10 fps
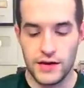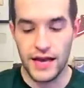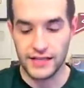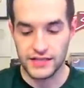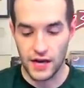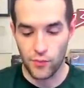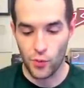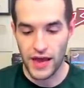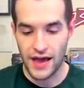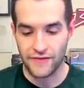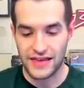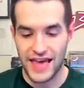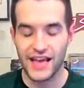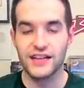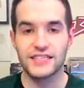Next up, we have
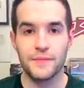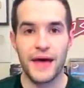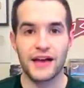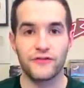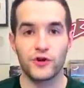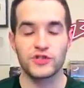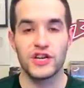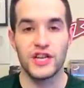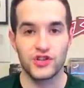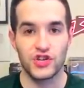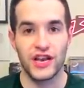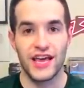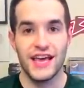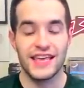Chaos Impact First Edition.